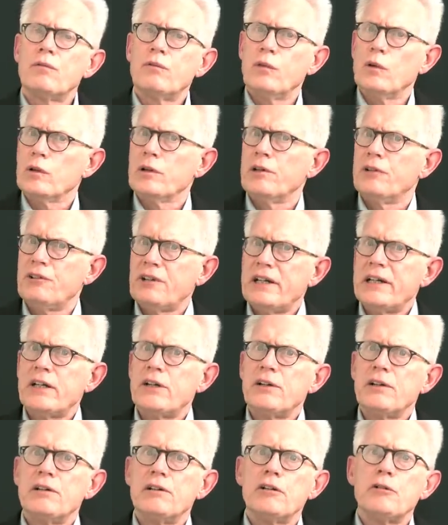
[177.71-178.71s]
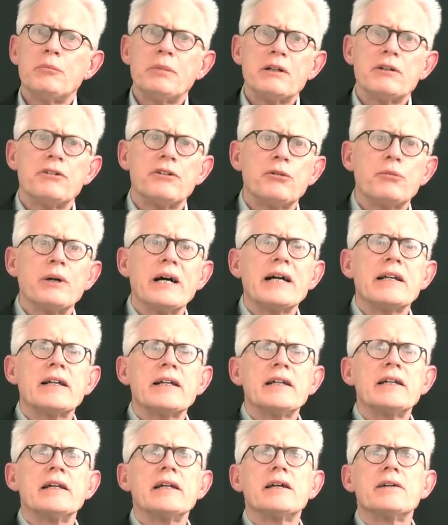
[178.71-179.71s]
Fuller shared in the
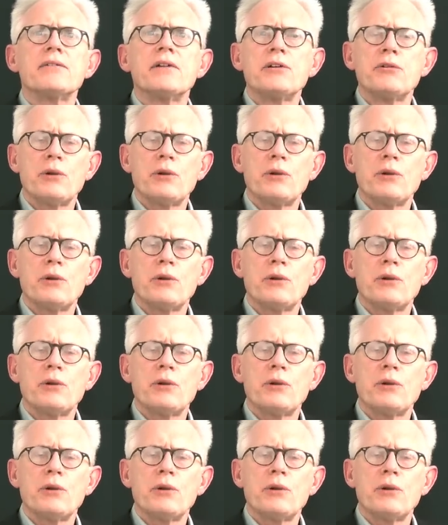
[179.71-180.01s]
spirituality of the